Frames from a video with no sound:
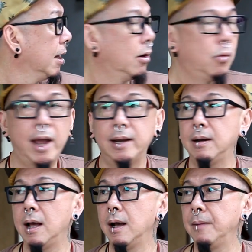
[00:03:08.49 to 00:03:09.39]
when
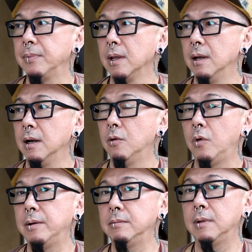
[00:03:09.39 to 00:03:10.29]

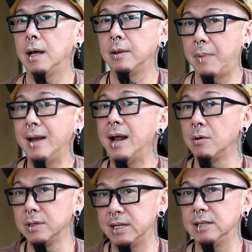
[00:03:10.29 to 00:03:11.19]
the band I
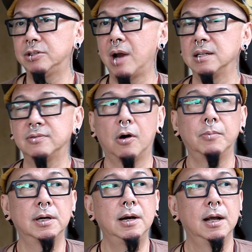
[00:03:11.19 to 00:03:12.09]
was in,
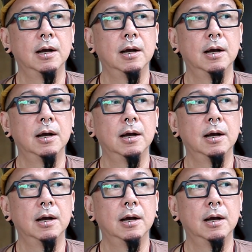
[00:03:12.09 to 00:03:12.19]
Transformer,